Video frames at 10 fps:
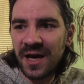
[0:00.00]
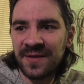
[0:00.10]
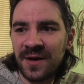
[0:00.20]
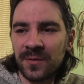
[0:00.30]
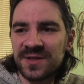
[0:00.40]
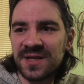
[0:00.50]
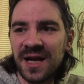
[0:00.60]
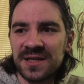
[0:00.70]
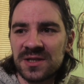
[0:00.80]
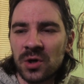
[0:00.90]
And there was
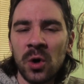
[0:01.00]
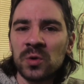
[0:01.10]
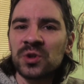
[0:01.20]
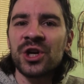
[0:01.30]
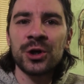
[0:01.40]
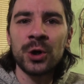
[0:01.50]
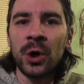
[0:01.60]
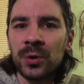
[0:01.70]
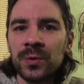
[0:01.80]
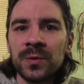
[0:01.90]
that old
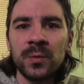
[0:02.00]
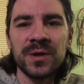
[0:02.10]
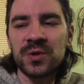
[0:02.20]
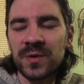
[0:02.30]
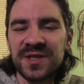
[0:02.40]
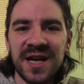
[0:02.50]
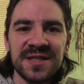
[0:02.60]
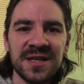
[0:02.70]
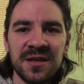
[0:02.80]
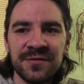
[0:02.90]
crone which was
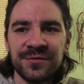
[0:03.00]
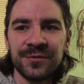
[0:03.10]
asking